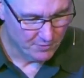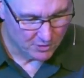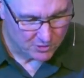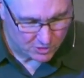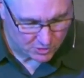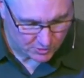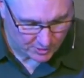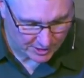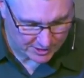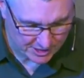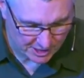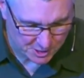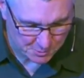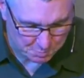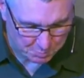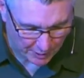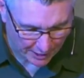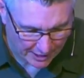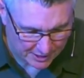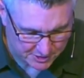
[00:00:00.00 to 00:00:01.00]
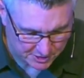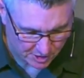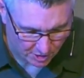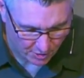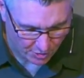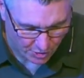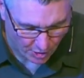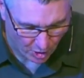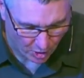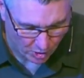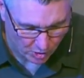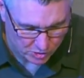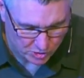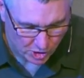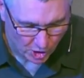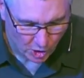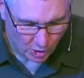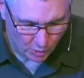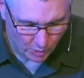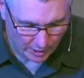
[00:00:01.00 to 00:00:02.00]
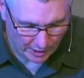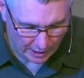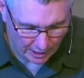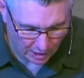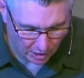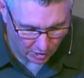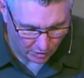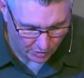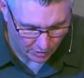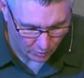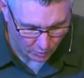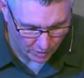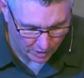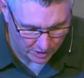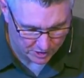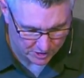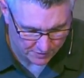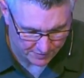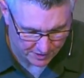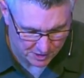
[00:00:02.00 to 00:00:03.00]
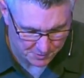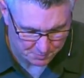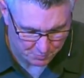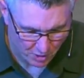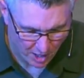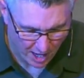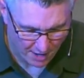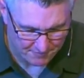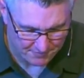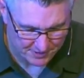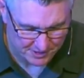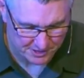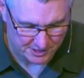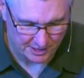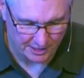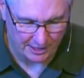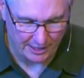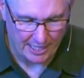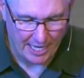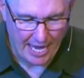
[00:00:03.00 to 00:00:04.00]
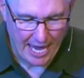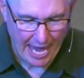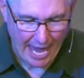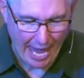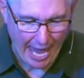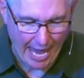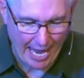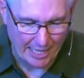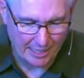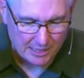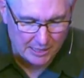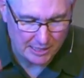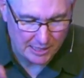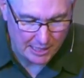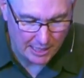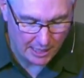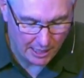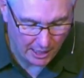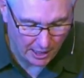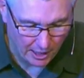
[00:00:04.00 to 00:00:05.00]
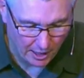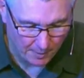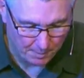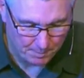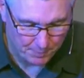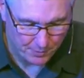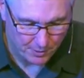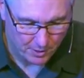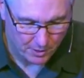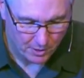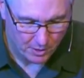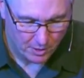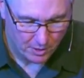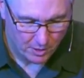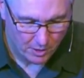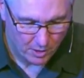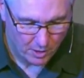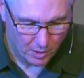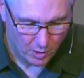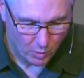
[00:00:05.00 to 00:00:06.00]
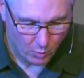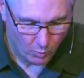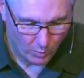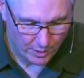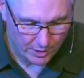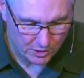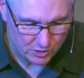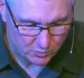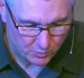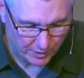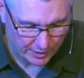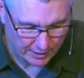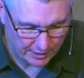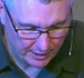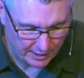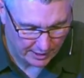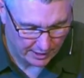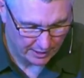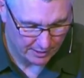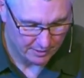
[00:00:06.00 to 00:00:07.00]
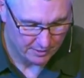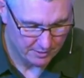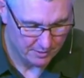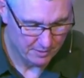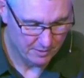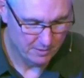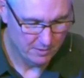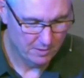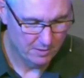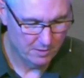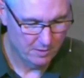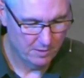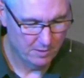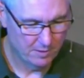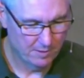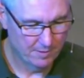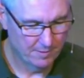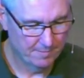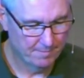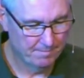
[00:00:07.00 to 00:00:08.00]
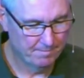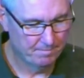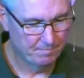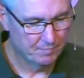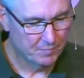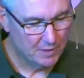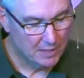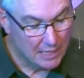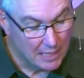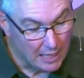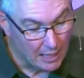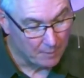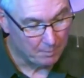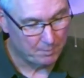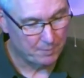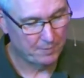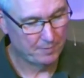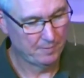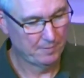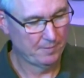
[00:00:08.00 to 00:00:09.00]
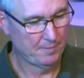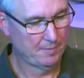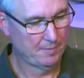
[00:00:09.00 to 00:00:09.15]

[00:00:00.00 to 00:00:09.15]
Verse 3 says, blessed are those who hear the words of this prophecy and keep what is written in it. Keep.